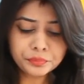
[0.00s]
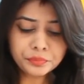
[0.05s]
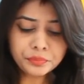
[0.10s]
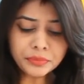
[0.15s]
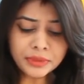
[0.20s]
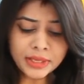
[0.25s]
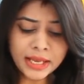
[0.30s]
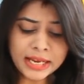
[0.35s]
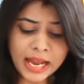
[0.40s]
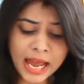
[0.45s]

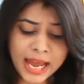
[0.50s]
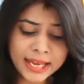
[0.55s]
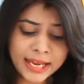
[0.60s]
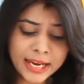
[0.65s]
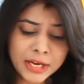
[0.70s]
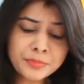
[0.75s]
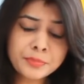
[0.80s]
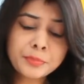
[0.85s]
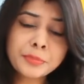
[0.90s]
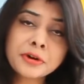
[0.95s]
and I
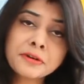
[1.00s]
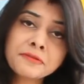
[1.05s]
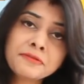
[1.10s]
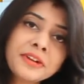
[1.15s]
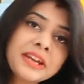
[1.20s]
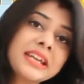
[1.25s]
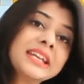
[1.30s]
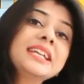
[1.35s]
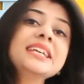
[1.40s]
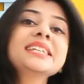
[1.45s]
get
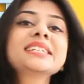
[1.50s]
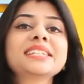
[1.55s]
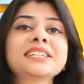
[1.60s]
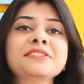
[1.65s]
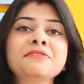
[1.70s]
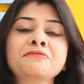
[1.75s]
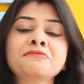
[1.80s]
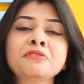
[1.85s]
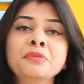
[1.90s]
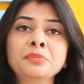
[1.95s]
perfectly stiff
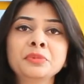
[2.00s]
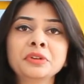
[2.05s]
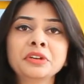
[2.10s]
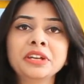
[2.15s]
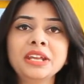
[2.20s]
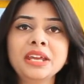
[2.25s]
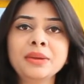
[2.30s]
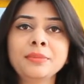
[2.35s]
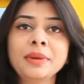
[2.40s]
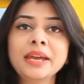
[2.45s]
whipped
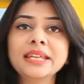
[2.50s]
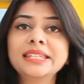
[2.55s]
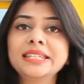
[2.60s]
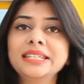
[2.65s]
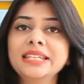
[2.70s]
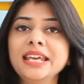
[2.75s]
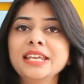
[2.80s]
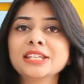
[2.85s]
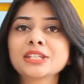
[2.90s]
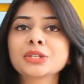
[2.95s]
cream. It
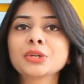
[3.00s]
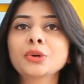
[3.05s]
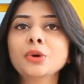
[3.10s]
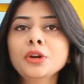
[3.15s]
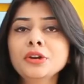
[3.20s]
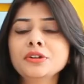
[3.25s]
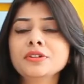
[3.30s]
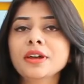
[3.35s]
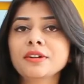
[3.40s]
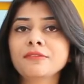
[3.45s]
stays
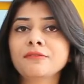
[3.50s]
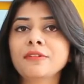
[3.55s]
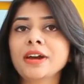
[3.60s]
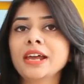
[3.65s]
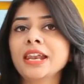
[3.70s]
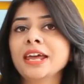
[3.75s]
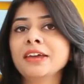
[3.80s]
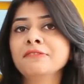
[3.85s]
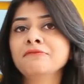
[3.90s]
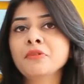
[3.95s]
good
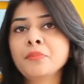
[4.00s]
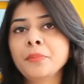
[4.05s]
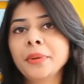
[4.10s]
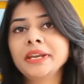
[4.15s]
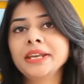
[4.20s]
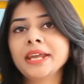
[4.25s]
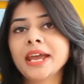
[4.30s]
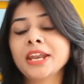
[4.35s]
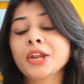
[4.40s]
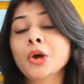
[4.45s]
while I whip it
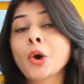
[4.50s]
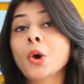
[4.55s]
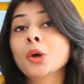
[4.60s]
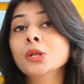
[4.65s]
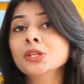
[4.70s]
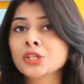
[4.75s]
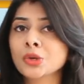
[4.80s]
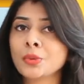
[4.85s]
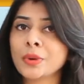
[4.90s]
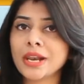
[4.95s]
and
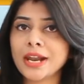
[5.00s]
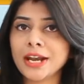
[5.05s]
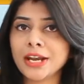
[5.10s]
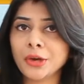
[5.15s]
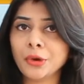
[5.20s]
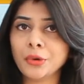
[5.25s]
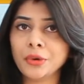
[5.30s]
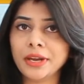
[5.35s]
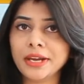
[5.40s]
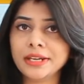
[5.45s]
also while I
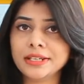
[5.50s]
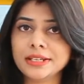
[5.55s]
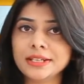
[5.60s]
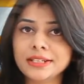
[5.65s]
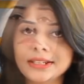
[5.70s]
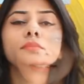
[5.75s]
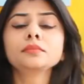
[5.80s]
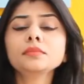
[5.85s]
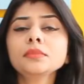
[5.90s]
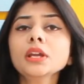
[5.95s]
decorate it.